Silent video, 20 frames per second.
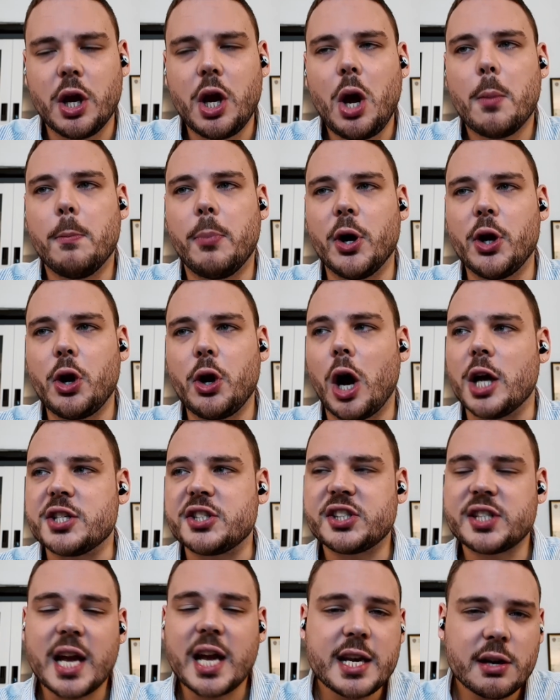But a
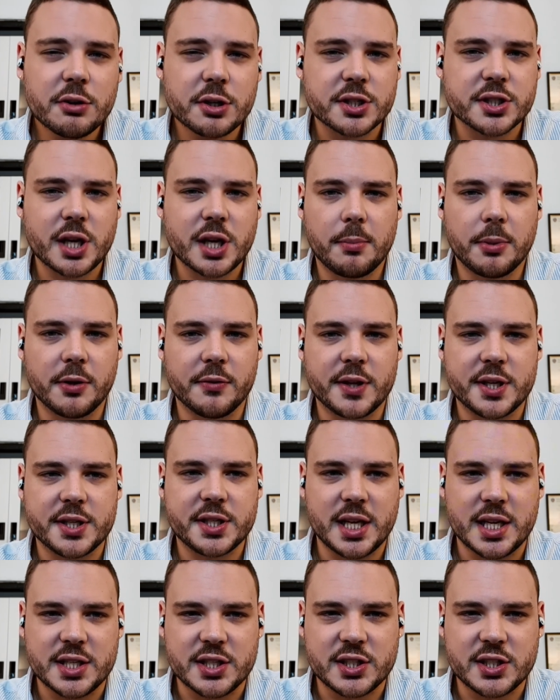standout example of this is